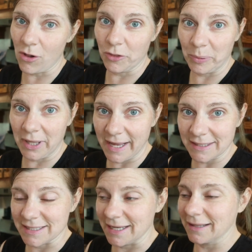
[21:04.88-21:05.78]
all the
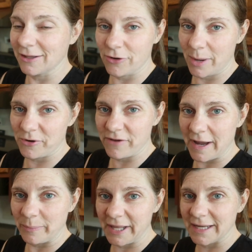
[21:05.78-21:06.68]
planting, the cranberry
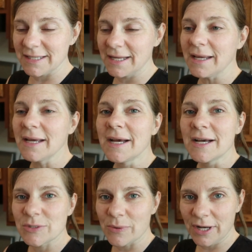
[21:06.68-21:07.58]
vine planting,
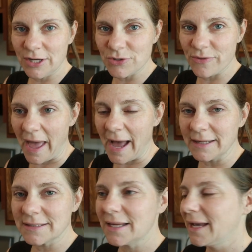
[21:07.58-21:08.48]
so we're going to do that.